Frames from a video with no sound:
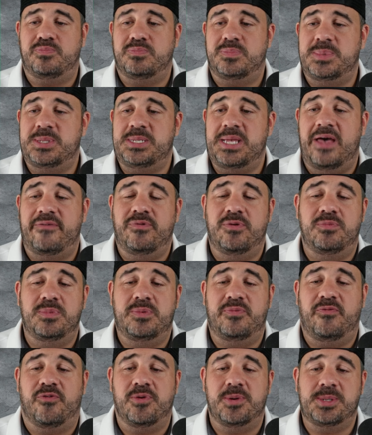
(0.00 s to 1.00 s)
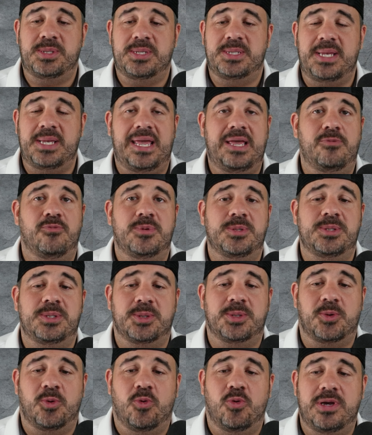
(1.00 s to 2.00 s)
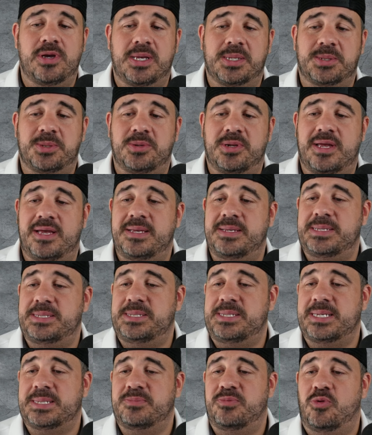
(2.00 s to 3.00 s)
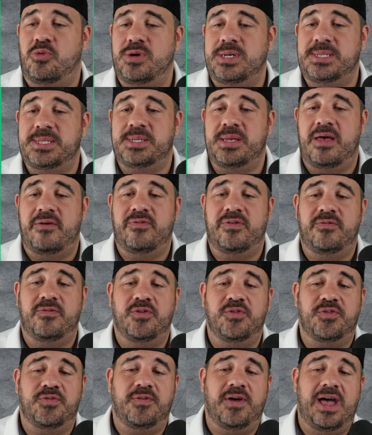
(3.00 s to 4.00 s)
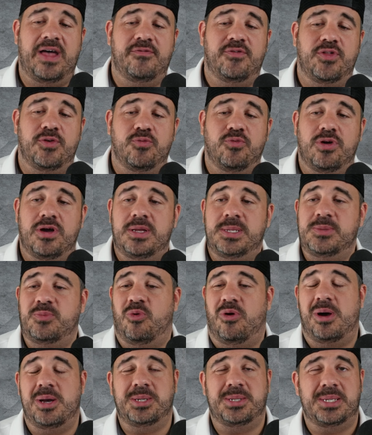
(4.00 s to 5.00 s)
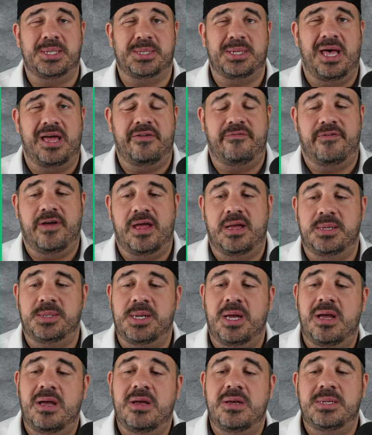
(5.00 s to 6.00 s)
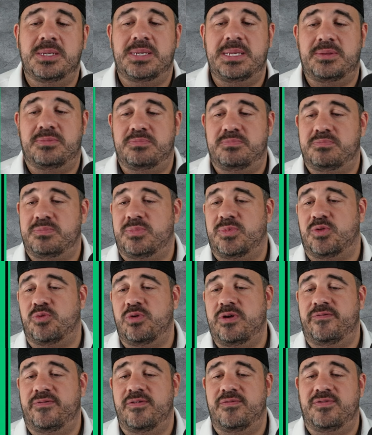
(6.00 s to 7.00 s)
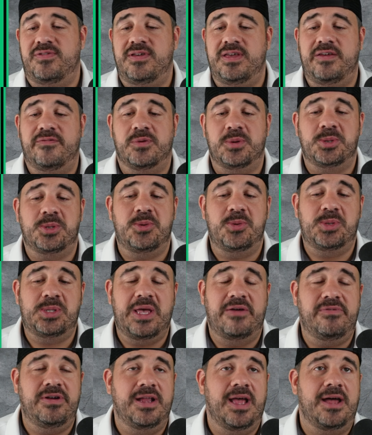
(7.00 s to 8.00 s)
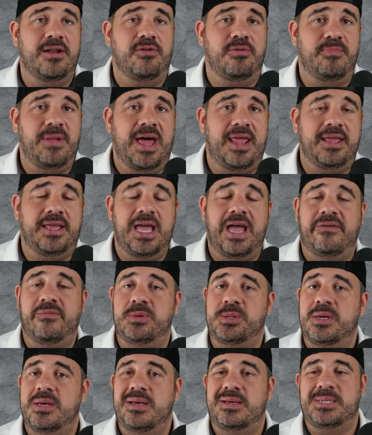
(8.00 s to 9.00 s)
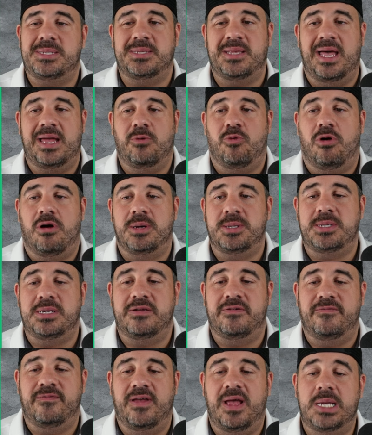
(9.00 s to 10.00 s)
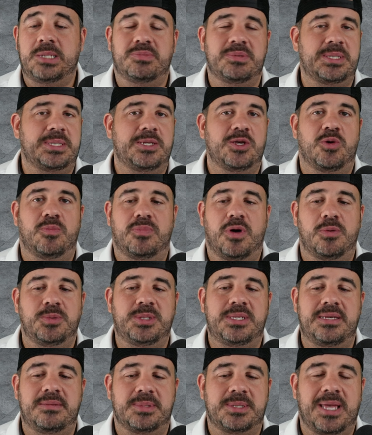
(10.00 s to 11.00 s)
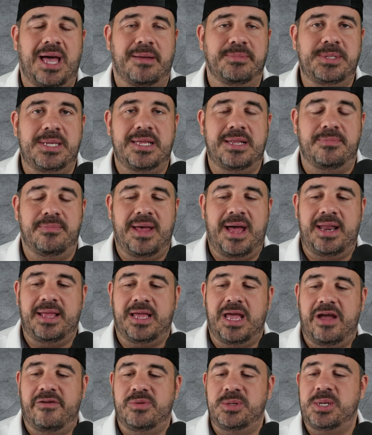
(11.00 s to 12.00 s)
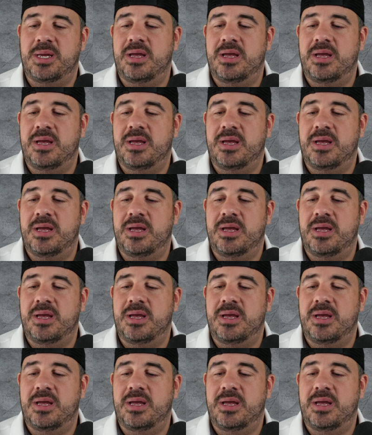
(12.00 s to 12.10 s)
7-8 was the score yesterday. 6.7-5 on the runs. Washington slight advantage. 315-279 on batting average. Slight Washington advantage, but still both teams top 10 in batting average.